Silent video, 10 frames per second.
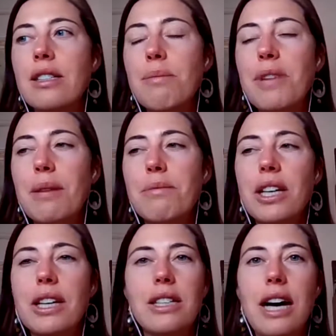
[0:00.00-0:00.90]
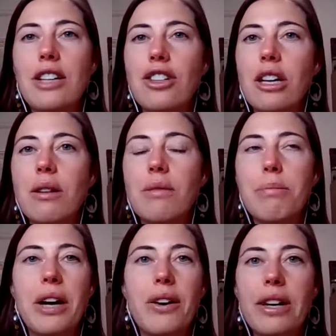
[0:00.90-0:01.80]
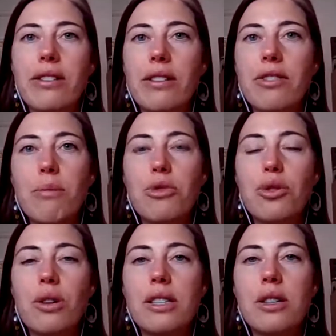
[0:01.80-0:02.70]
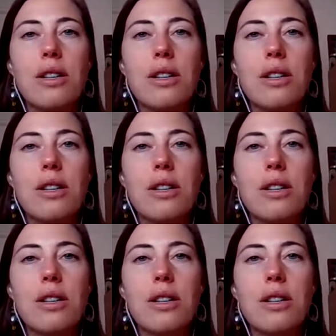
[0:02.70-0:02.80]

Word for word: sometimes like a dehydrated berries of some sort.